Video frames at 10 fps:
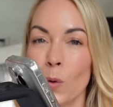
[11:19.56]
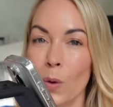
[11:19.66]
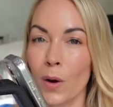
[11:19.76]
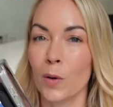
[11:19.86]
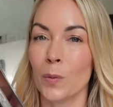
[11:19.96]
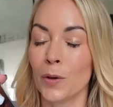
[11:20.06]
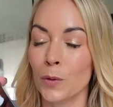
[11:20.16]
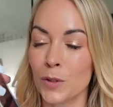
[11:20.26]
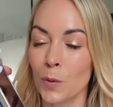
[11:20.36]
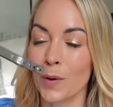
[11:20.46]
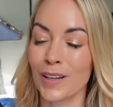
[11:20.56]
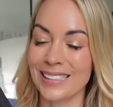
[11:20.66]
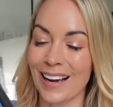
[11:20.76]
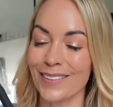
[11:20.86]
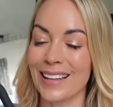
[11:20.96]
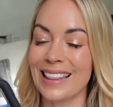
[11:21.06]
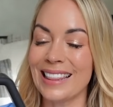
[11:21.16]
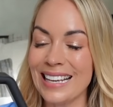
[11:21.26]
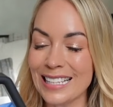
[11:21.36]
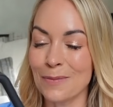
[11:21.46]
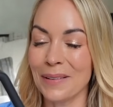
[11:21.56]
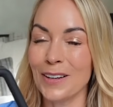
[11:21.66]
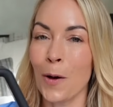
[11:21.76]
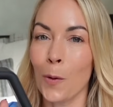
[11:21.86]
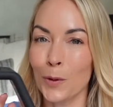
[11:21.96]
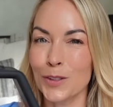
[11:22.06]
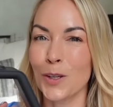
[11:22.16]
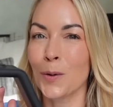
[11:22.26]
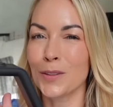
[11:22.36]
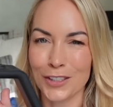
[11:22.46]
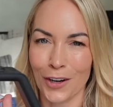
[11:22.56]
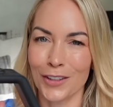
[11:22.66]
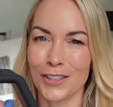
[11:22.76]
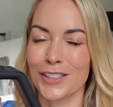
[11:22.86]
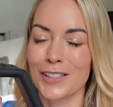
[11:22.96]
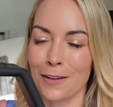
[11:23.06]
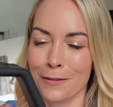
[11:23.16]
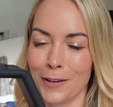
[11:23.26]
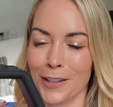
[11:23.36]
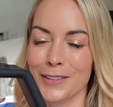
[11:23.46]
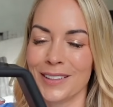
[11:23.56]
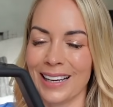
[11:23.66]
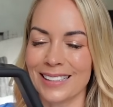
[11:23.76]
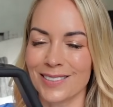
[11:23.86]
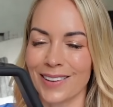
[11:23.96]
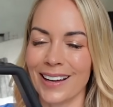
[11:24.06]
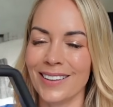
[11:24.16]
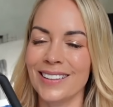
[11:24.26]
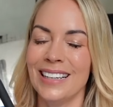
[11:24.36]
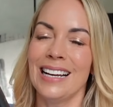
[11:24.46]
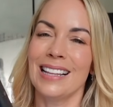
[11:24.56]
Or we also worked out that this bit also charges a phone as well.